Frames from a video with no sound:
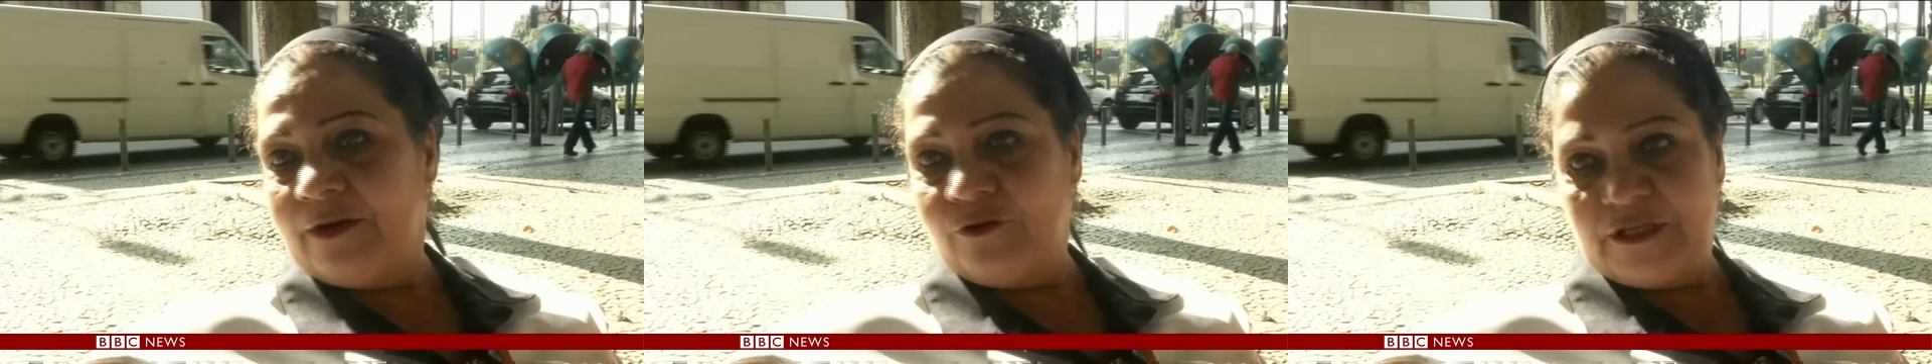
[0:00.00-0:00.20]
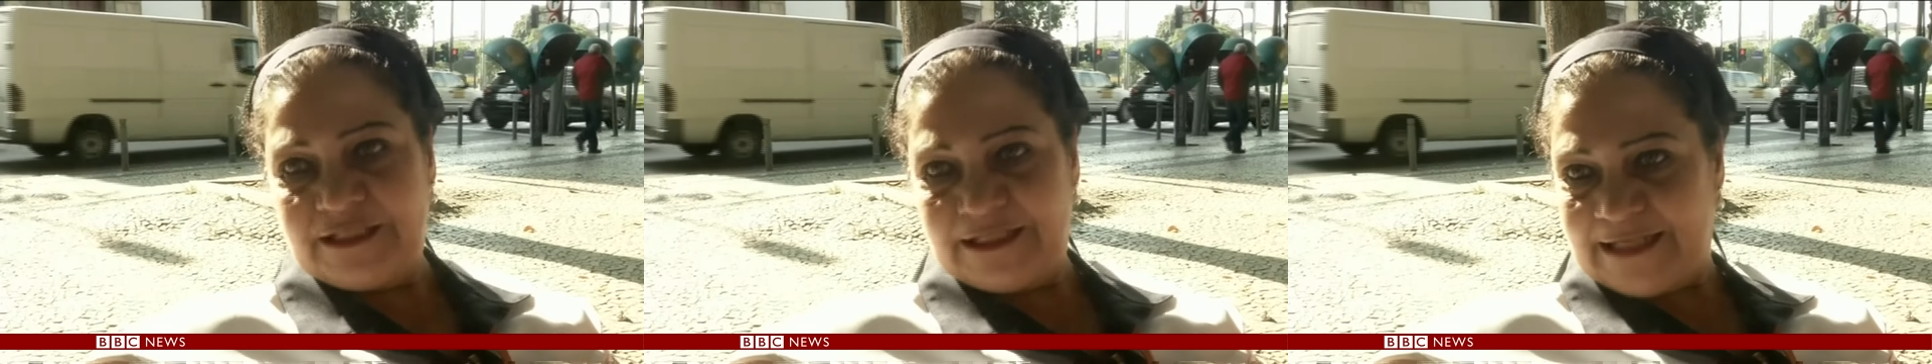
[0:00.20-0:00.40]

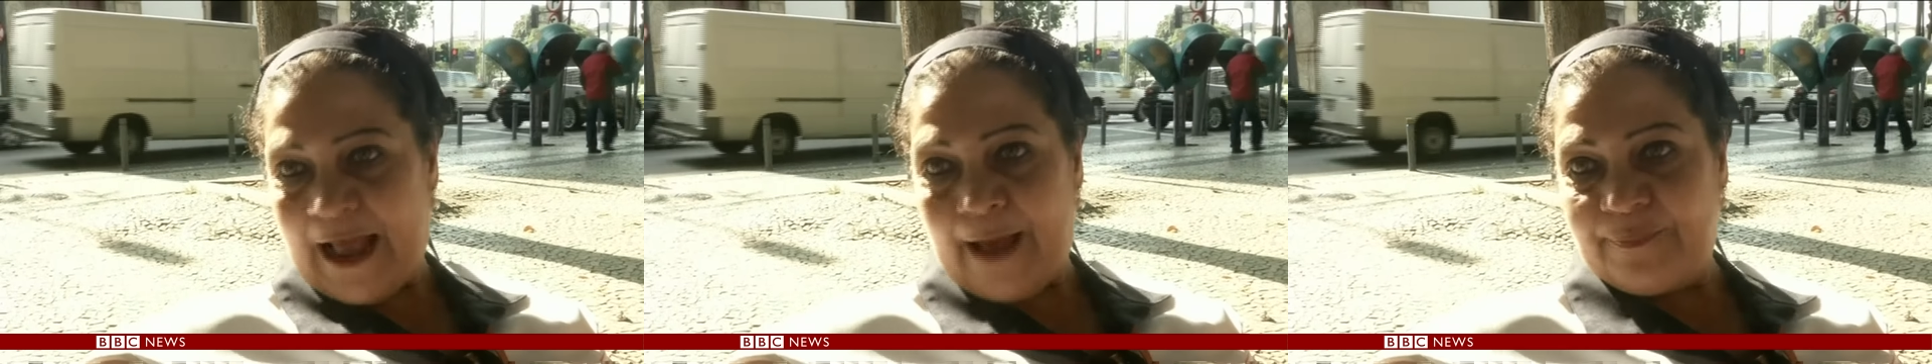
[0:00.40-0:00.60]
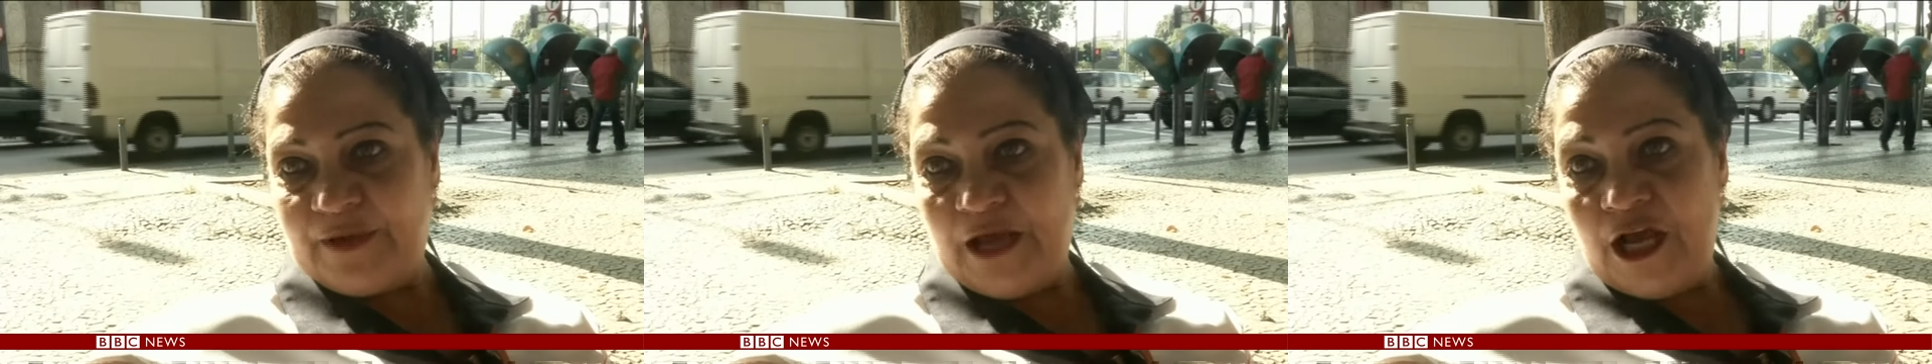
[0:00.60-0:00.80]
they are
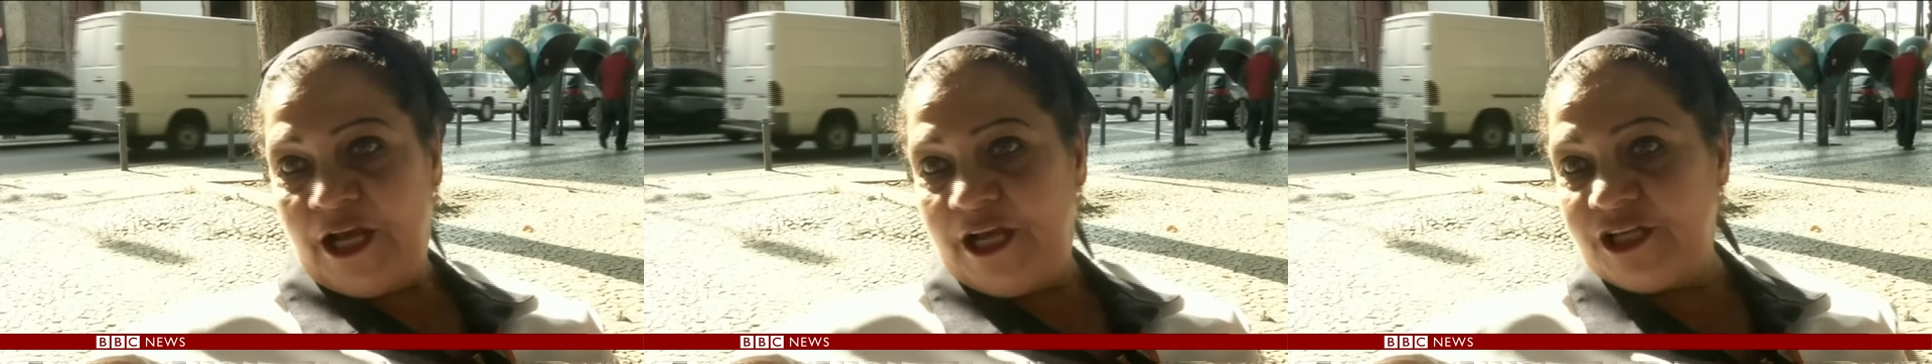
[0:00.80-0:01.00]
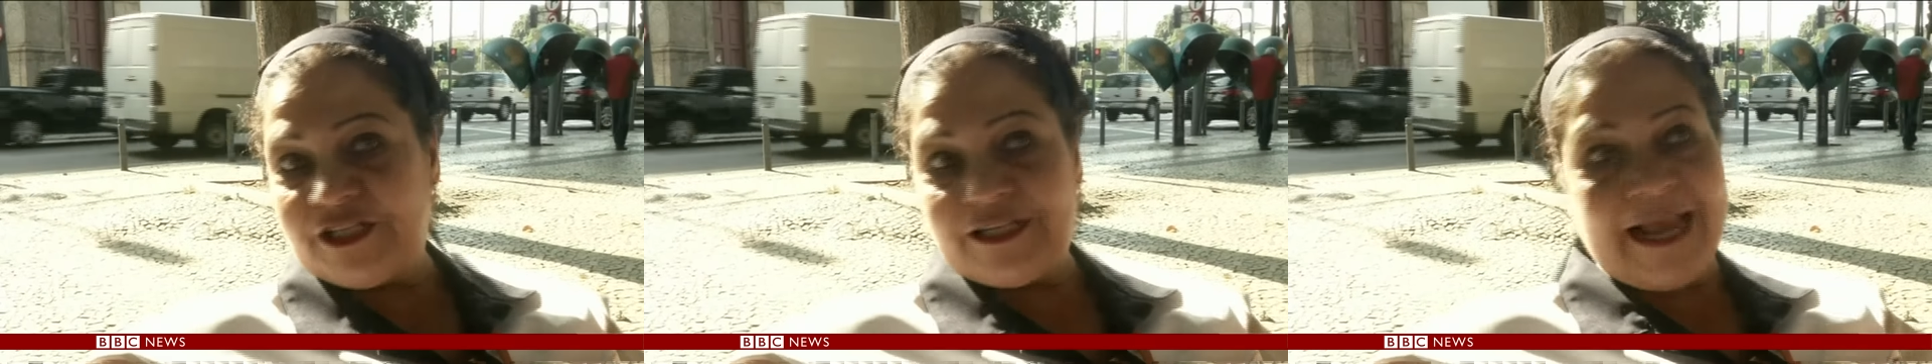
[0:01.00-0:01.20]
forgetting
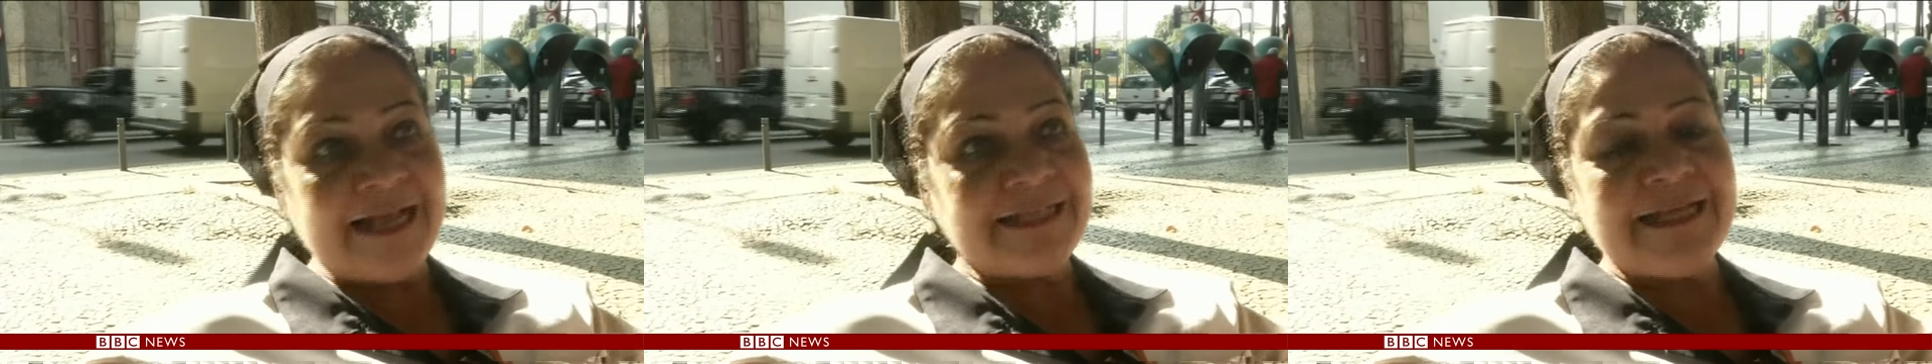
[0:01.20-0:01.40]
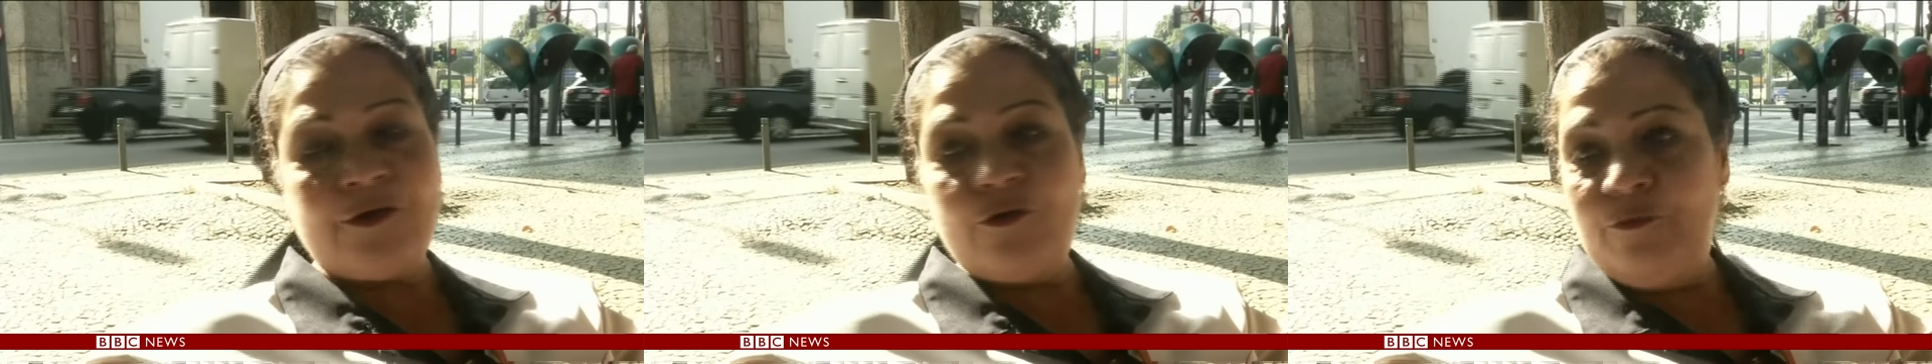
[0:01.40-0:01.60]
about their
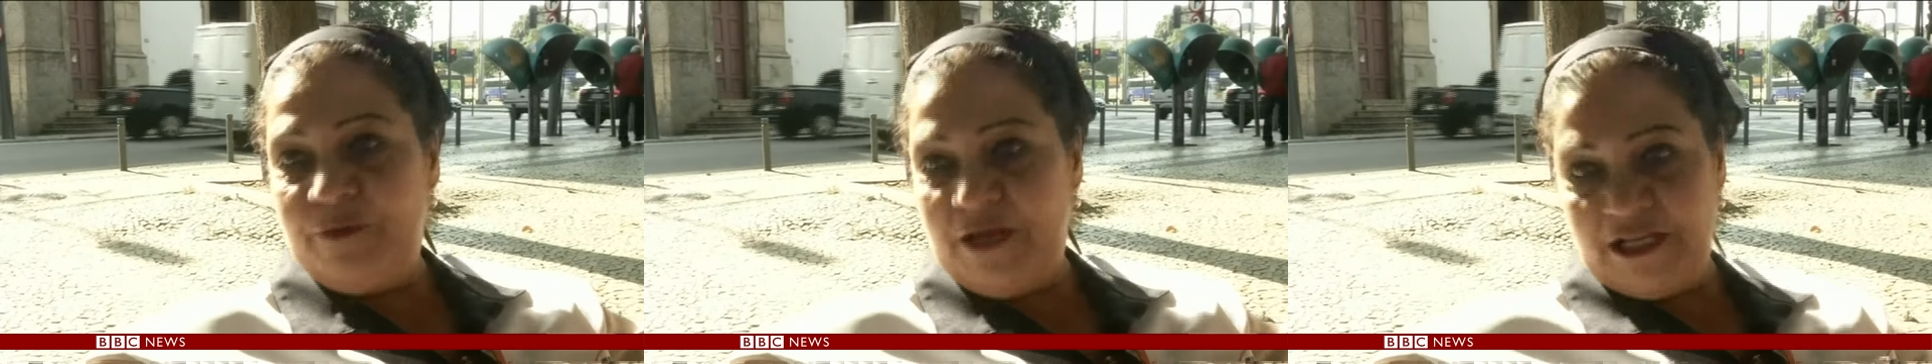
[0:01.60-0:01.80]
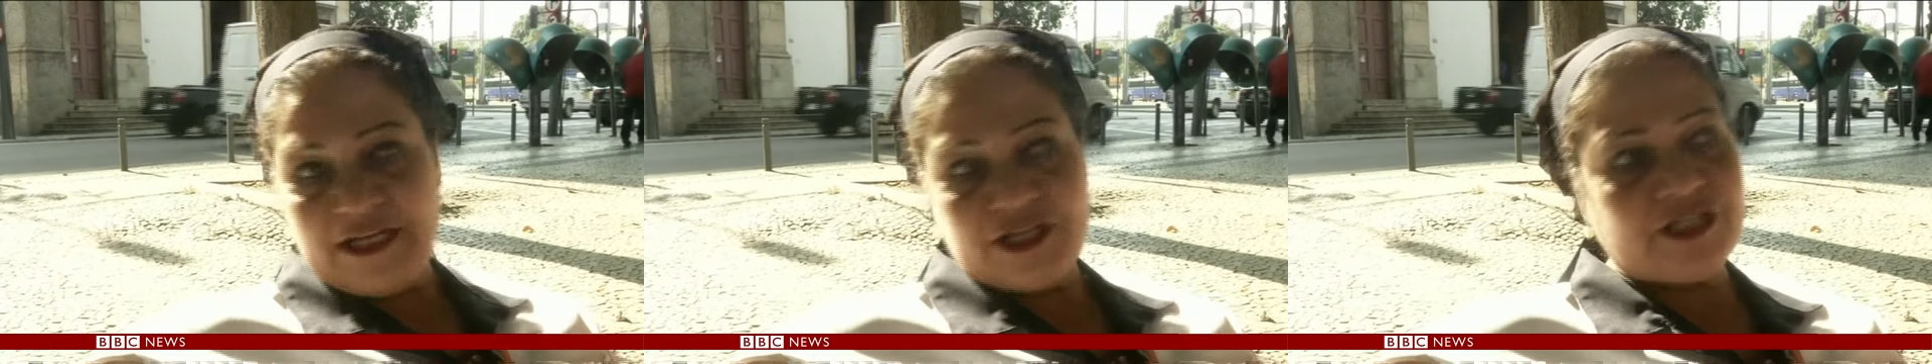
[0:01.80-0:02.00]
work,
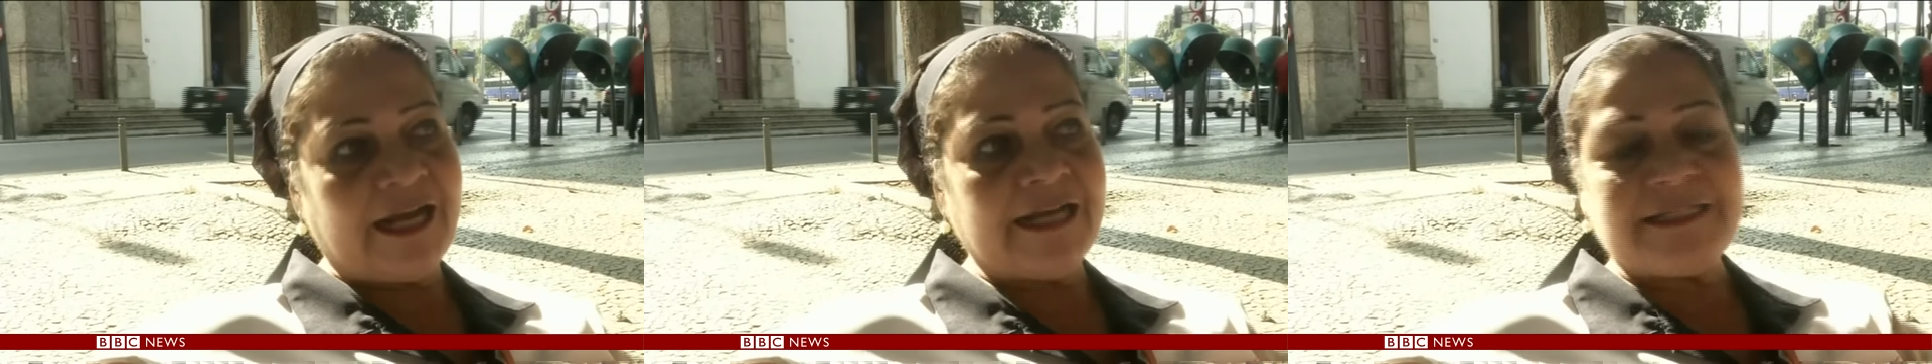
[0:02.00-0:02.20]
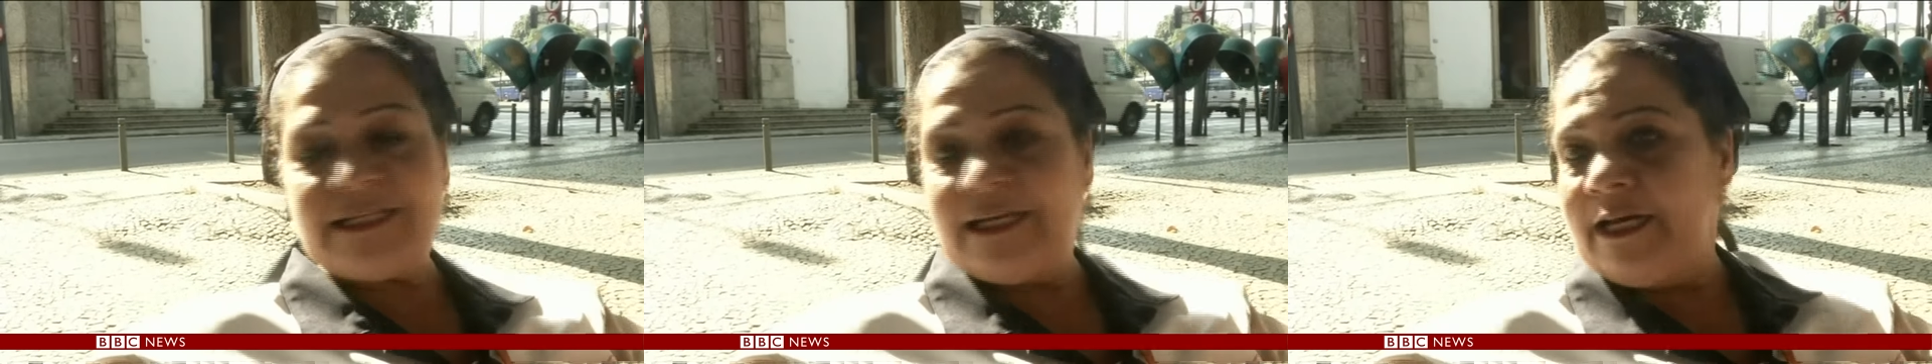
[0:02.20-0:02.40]
their
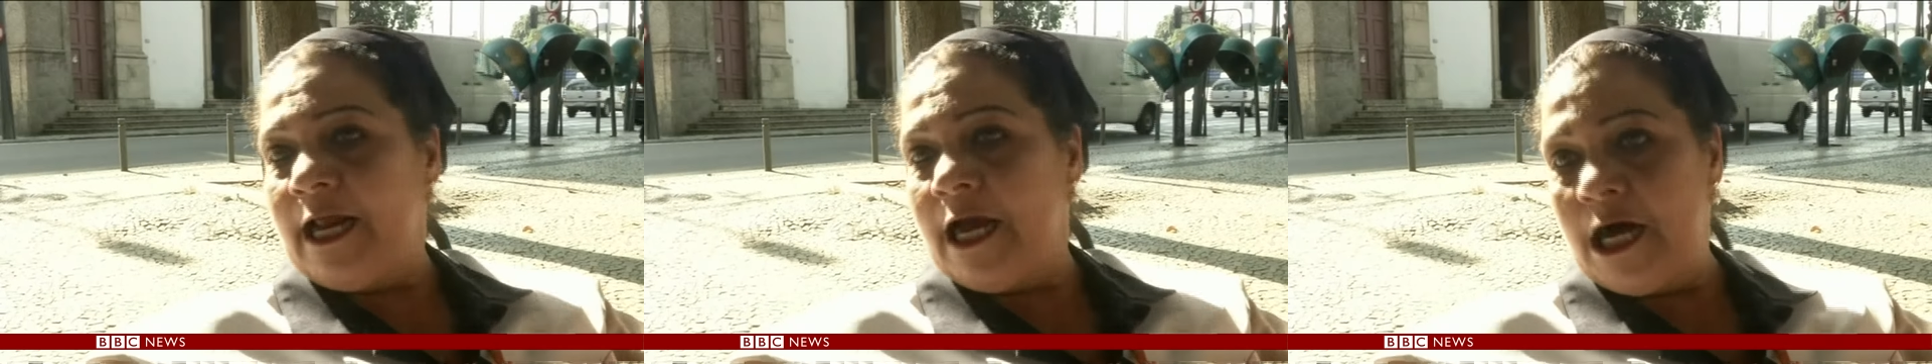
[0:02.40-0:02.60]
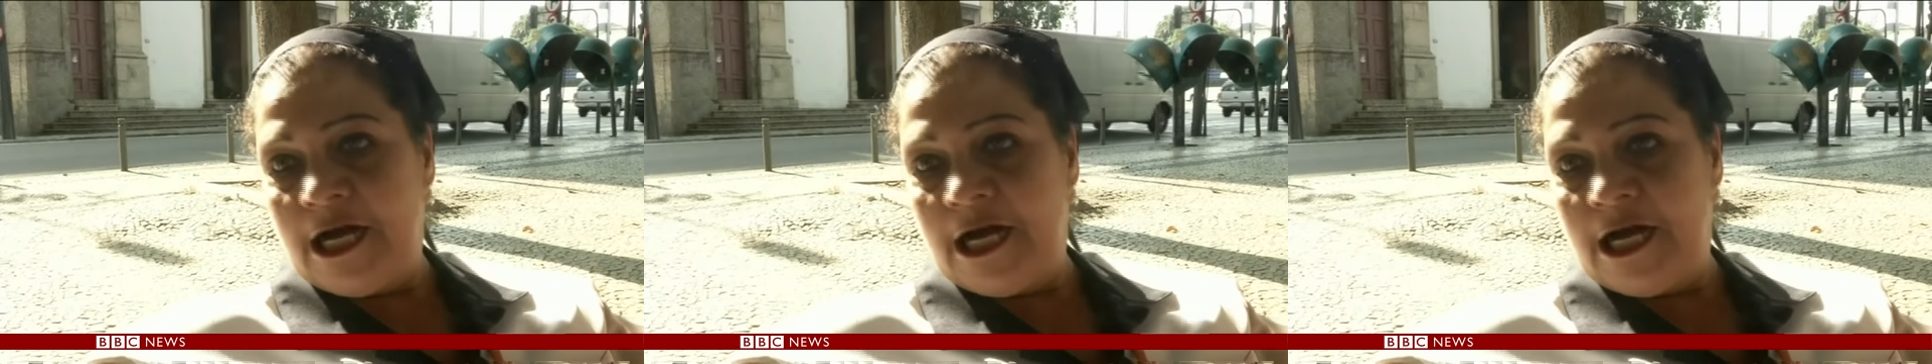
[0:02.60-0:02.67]
dinner,